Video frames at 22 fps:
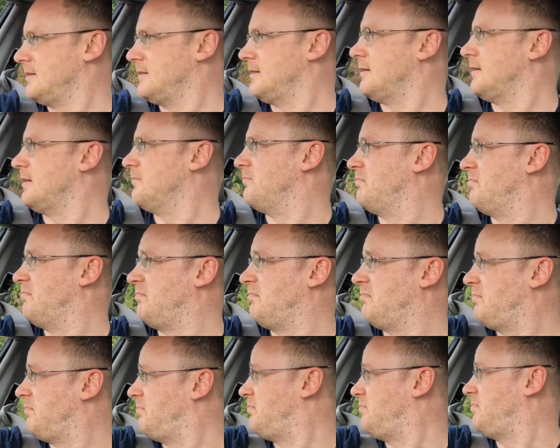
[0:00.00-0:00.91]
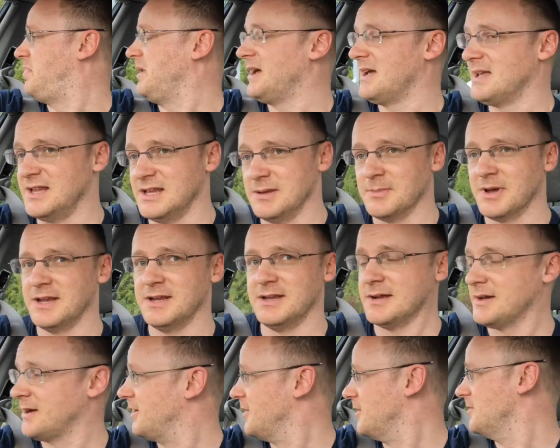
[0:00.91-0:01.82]
I barely made
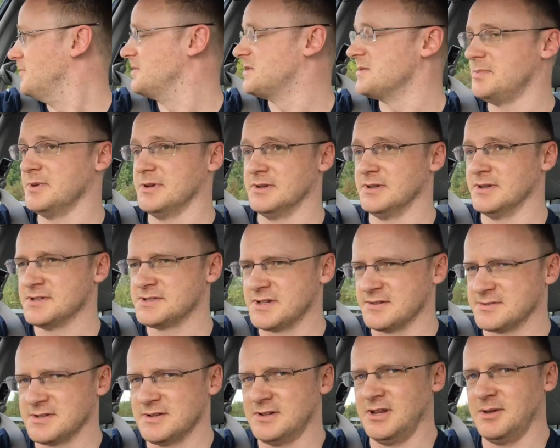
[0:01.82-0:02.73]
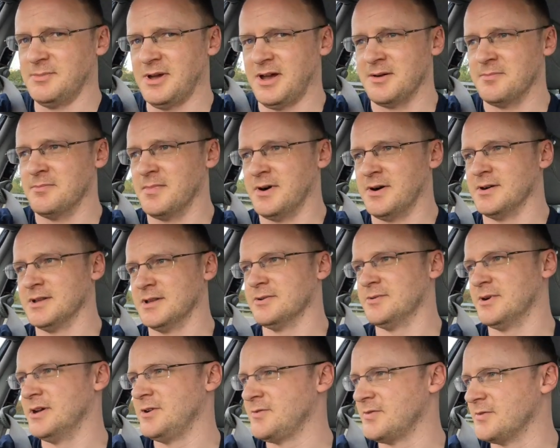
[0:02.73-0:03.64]
it home, to be honest. I was only about a mile
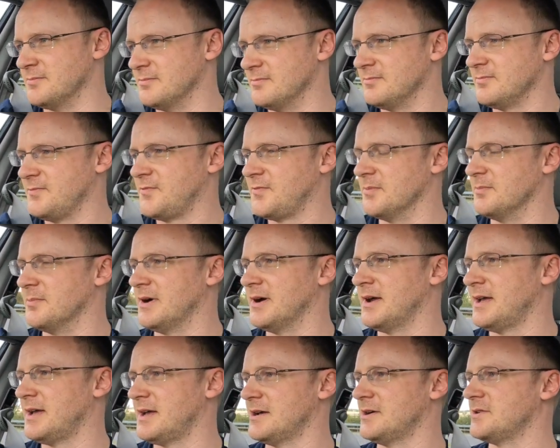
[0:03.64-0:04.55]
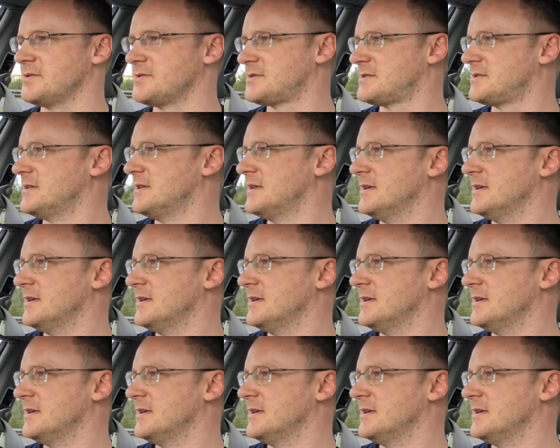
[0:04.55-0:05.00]
away from my house,